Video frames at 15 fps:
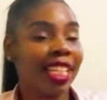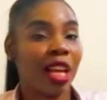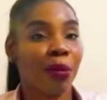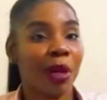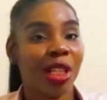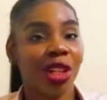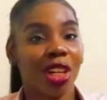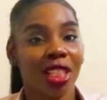And
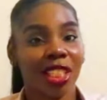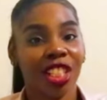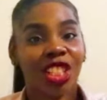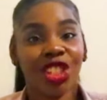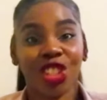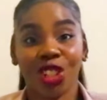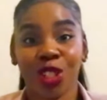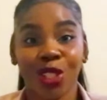my daughter
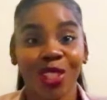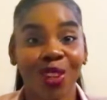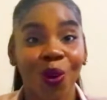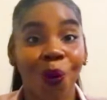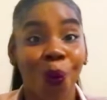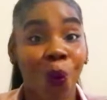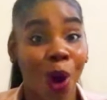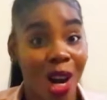is just
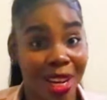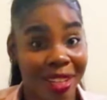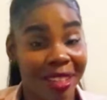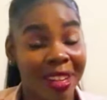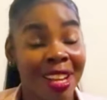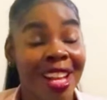1.